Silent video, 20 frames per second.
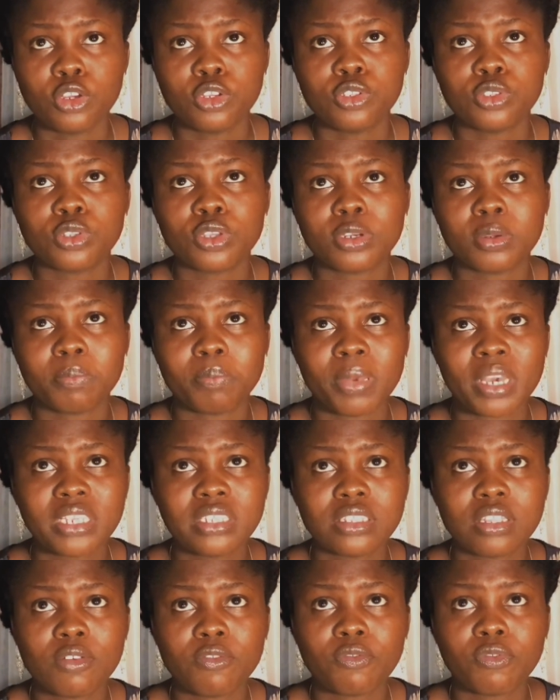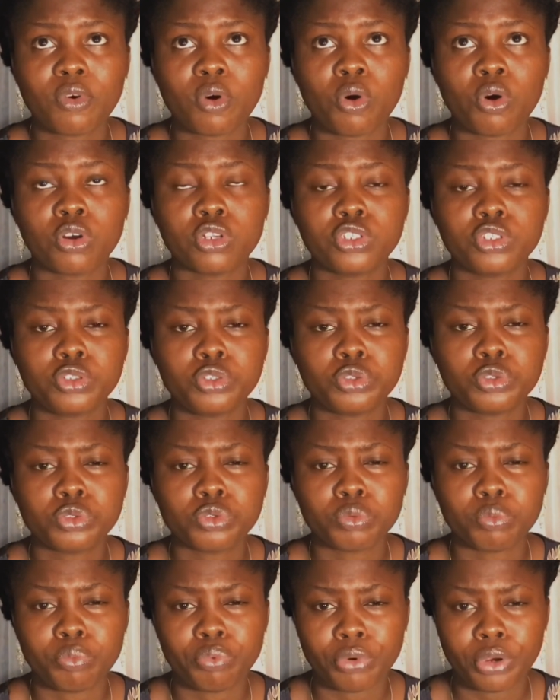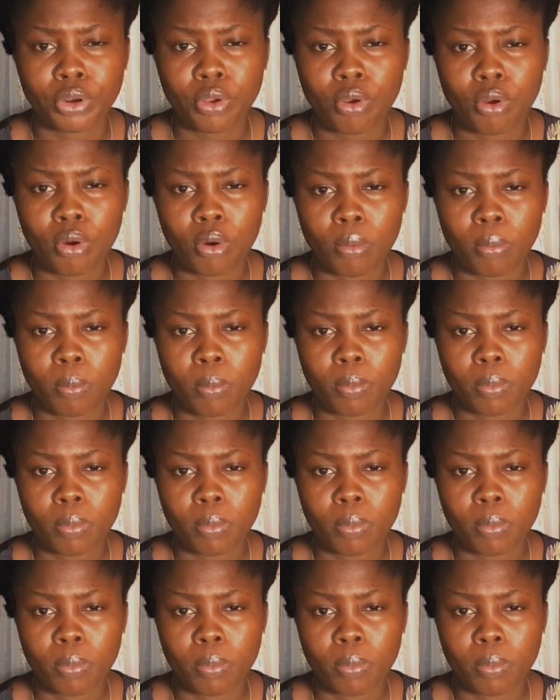so the best thing for us is to break up.